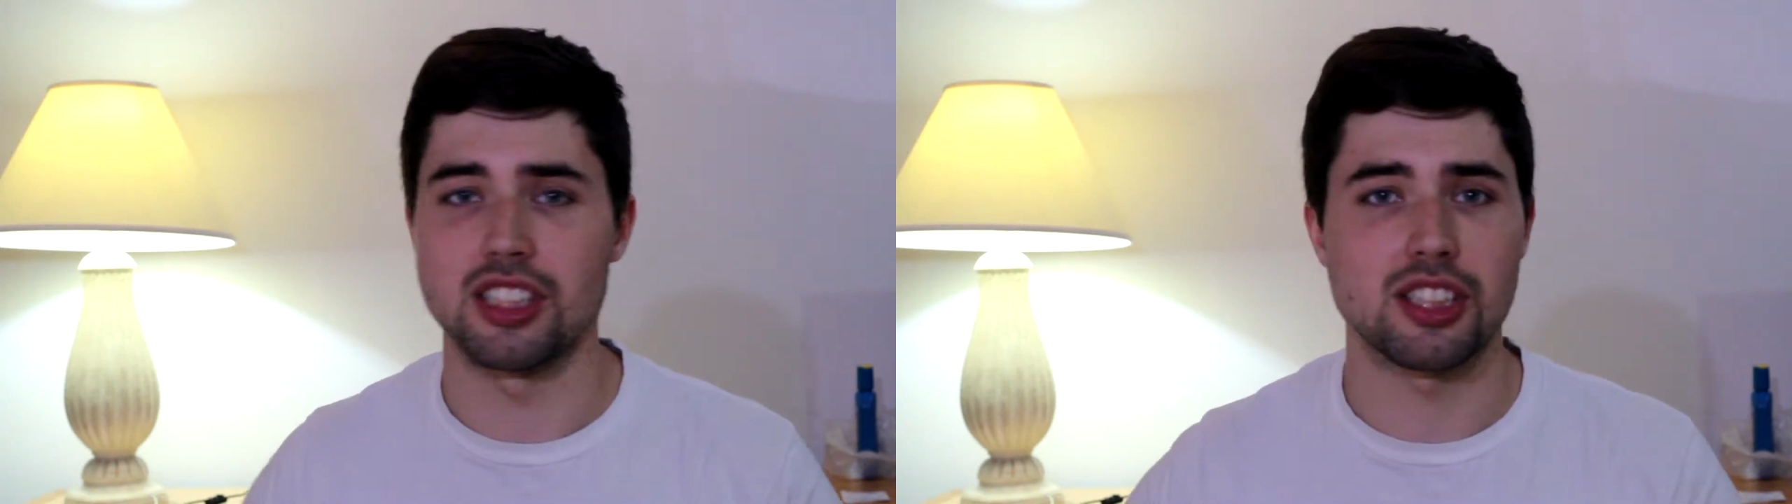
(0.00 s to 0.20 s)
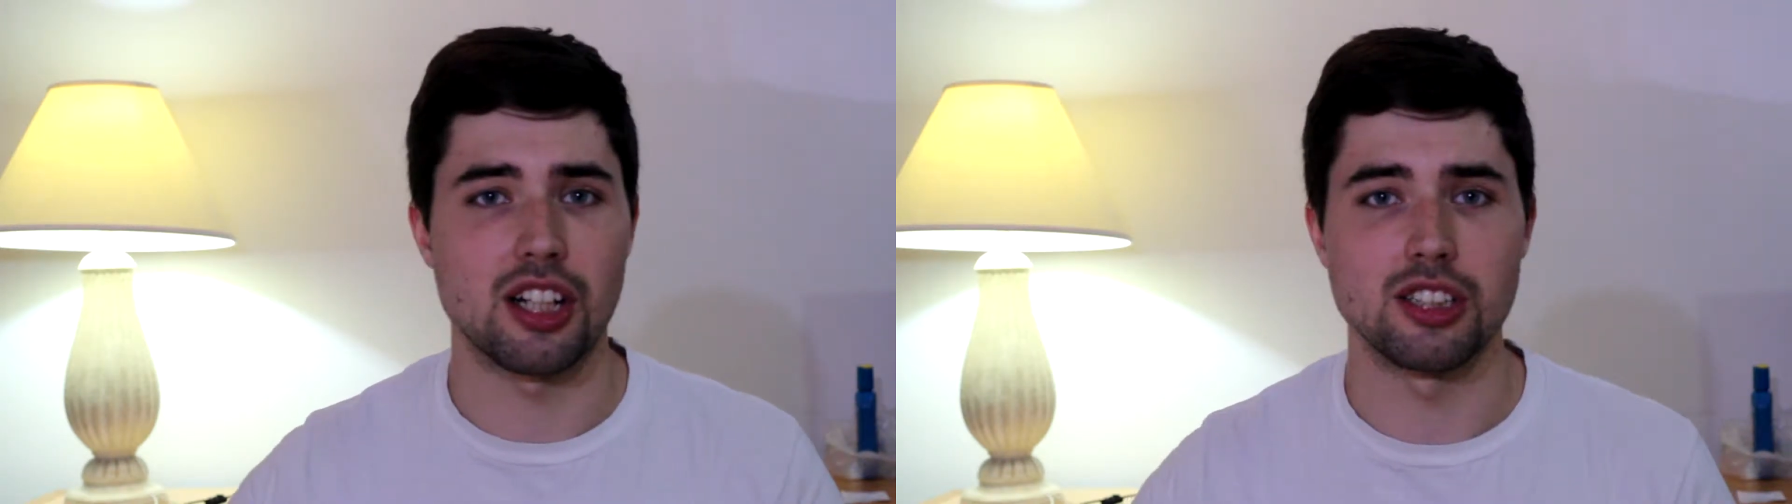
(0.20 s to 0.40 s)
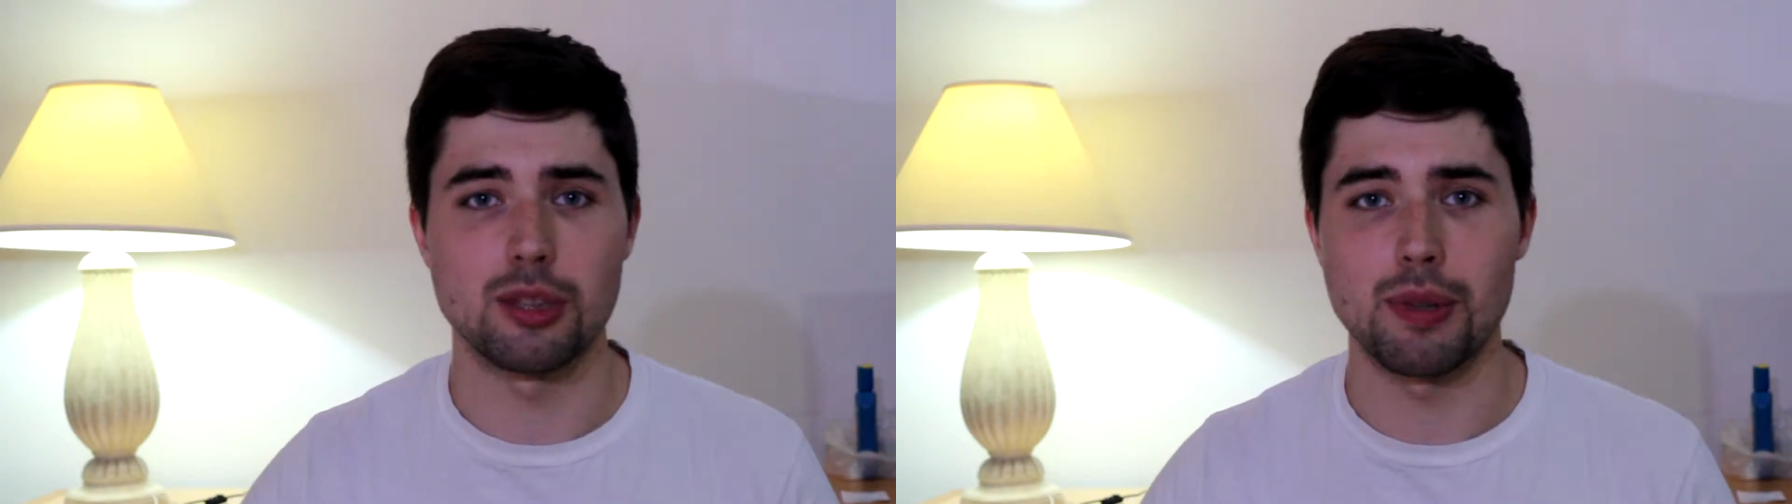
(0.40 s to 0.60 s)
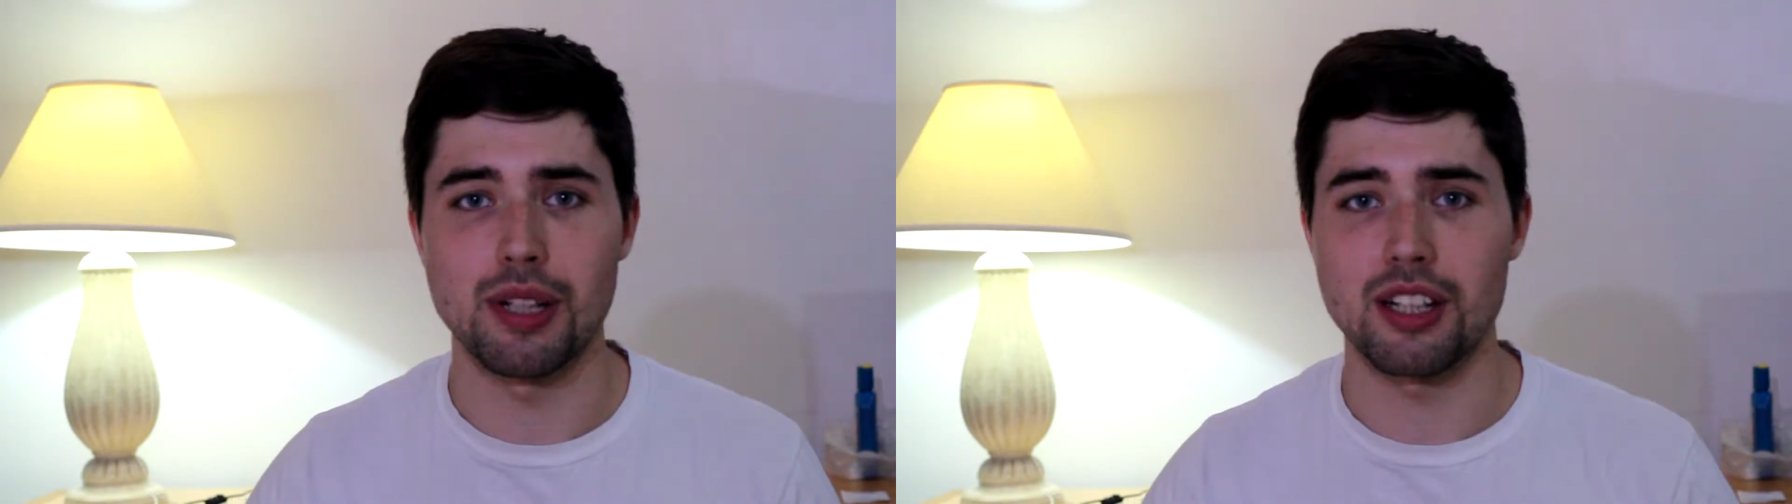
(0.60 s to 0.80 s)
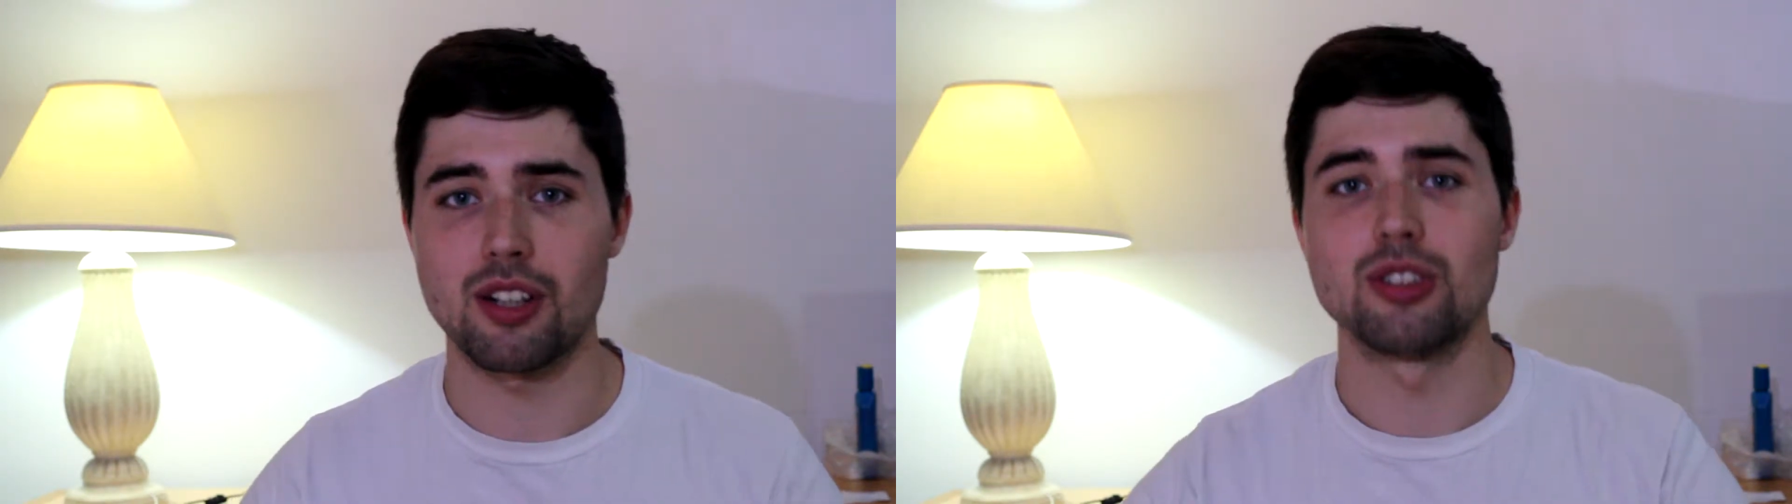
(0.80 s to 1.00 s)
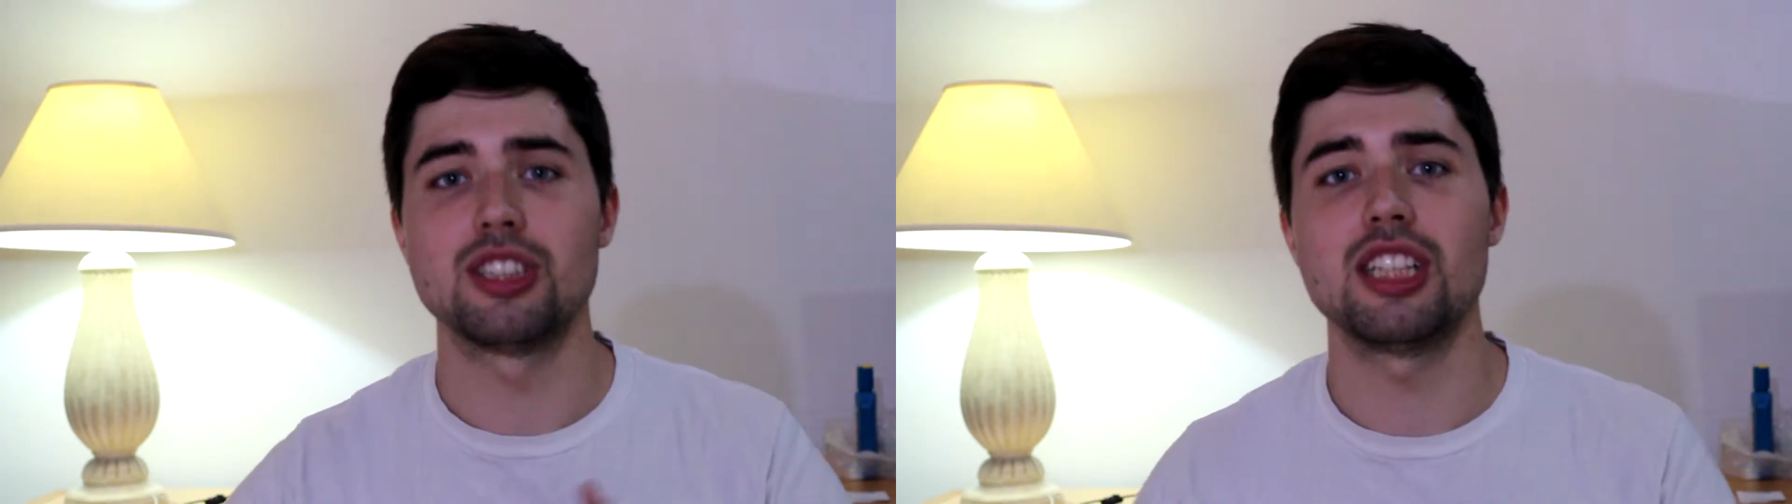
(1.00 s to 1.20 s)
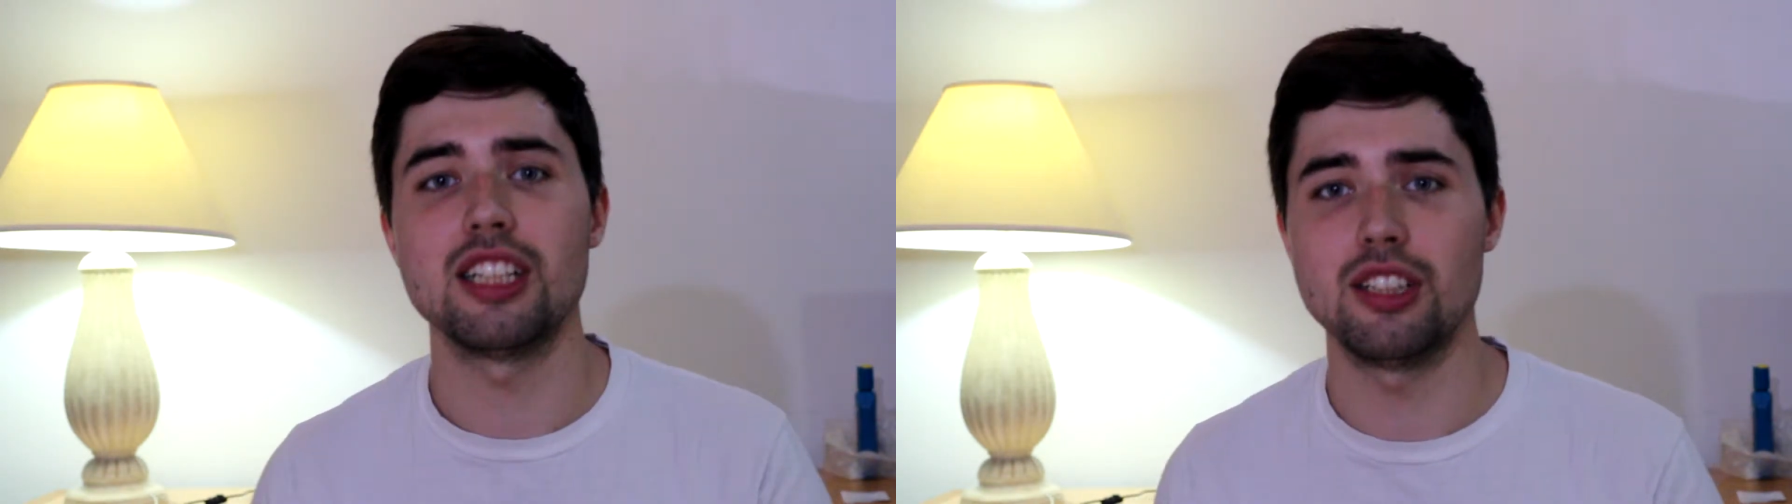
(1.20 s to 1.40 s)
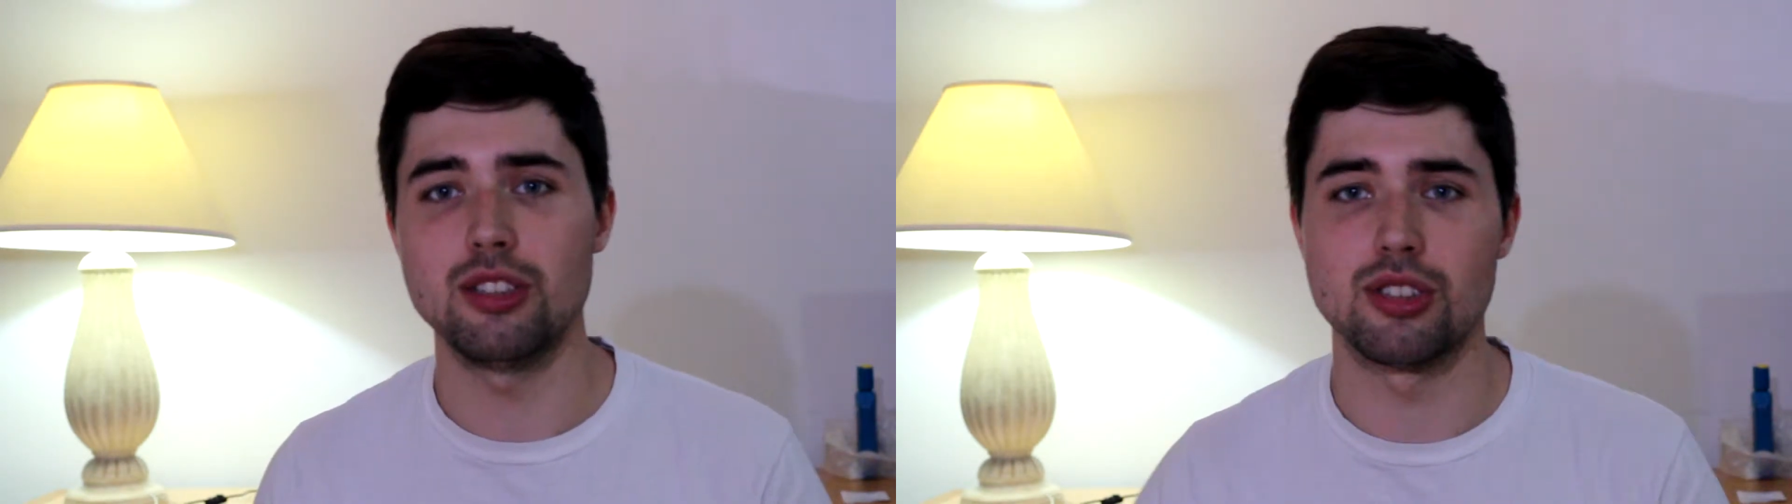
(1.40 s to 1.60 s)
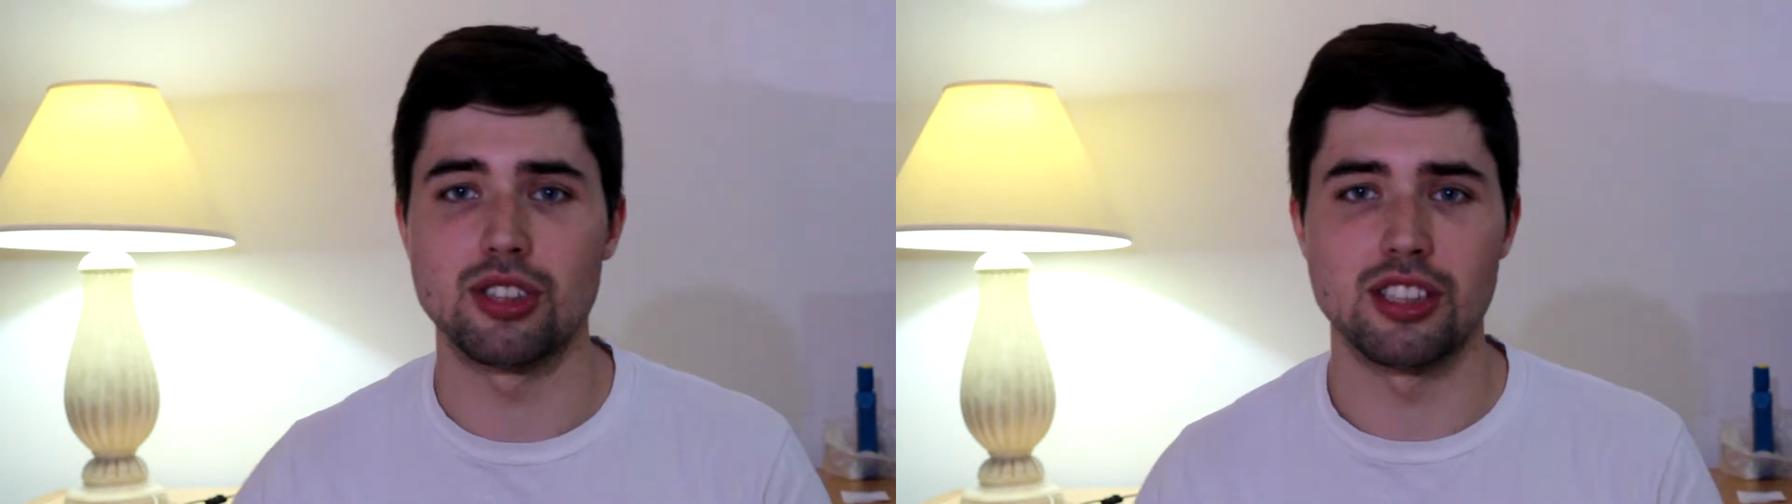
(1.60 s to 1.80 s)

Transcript: It's going to be a continued